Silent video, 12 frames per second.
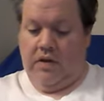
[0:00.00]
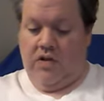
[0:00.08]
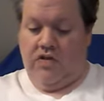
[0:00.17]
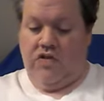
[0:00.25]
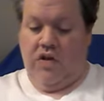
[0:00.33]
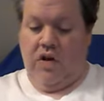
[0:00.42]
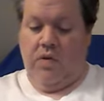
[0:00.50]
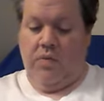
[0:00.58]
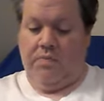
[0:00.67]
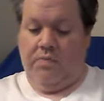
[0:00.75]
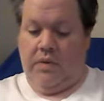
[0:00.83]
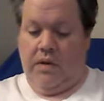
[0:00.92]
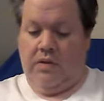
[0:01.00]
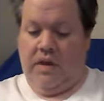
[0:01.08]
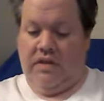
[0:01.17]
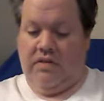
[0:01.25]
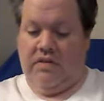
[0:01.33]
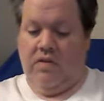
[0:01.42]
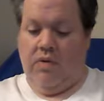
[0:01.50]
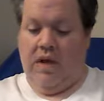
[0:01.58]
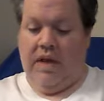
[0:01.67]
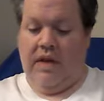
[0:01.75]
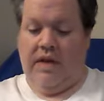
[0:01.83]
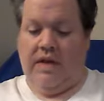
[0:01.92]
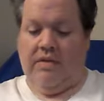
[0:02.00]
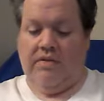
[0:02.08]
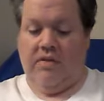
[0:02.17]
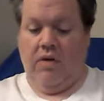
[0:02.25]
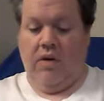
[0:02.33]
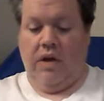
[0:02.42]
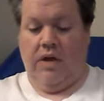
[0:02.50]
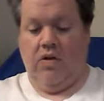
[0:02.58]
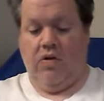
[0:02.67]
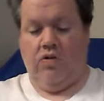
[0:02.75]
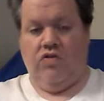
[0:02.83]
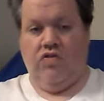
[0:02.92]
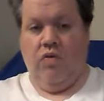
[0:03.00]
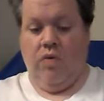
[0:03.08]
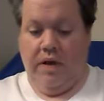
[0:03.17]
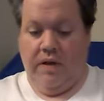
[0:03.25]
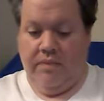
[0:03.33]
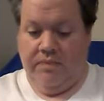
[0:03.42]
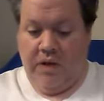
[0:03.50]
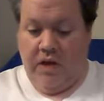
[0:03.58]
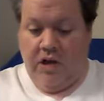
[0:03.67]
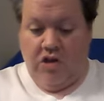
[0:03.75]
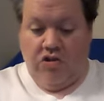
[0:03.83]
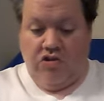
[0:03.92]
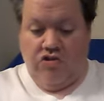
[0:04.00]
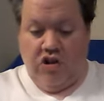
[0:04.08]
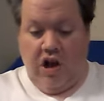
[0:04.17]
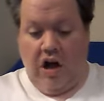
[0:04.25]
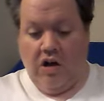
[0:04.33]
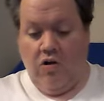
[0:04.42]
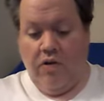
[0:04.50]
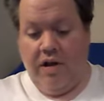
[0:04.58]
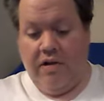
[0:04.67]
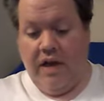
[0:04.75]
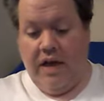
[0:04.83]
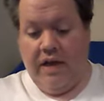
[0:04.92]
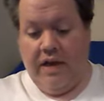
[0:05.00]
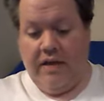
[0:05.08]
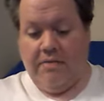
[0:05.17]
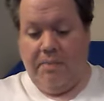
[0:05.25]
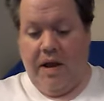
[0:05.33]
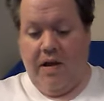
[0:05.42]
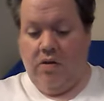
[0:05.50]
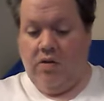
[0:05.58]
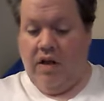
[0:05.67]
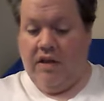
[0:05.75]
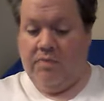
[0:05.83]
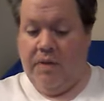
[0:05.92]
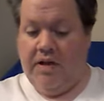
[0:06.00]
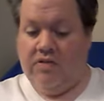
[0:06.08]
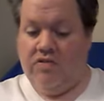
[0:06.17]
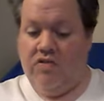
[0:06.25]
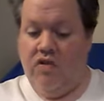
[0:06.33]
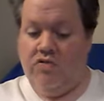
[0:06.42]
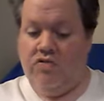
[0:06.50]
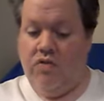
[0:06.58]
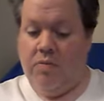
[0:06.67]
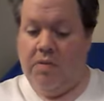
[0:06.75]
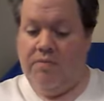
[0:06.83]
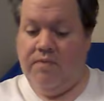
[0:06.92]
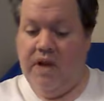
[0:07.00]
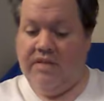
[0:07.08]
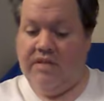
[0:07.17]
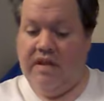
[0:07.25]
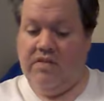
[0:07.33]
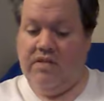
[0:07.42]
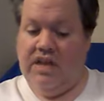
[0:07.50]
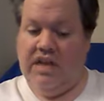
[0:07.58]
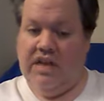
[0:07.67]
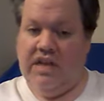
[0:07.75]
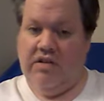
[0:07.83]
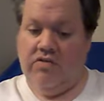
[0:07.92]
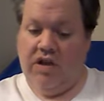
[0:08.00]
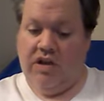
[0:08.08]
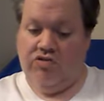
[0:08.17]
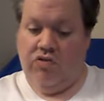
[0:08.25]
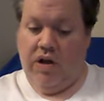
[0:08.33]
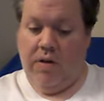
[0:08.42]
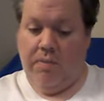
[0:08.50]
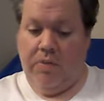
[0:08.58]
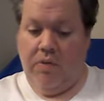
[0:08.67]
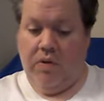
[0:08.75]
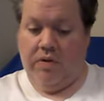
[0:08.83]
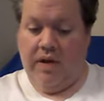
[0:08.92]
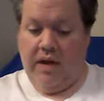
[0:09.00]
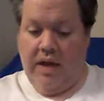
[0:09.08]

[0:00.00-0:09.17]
So, let's go ahead and get started in our story. The Chicago area is paralyzed by a snowstorm affecting Lincoln International Airport,